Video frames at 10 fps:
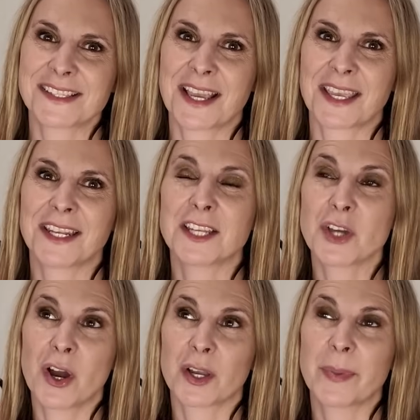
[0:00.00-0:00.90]
a second and
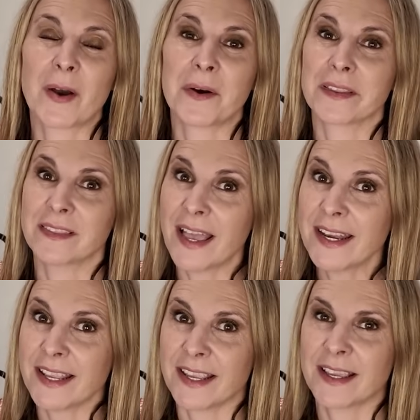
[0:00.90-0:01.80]
talk about
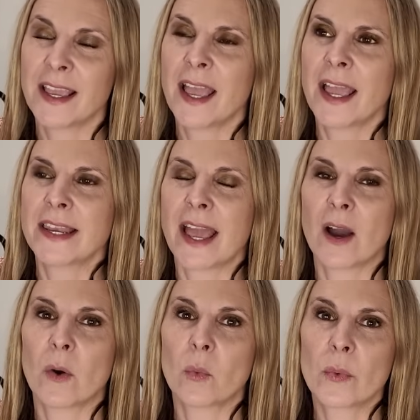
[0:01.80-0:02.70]
lighting.
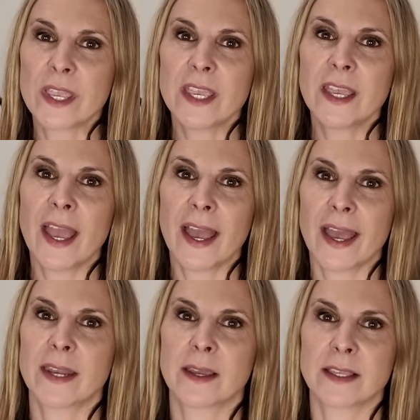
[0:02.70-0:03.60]
Now, we
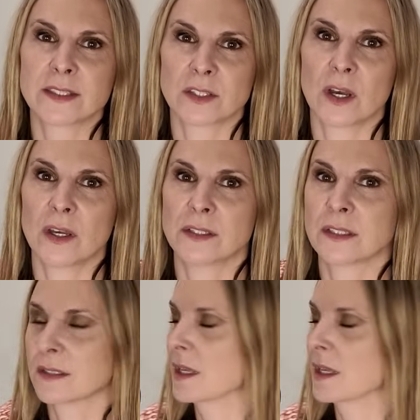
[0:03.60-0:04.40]
had installed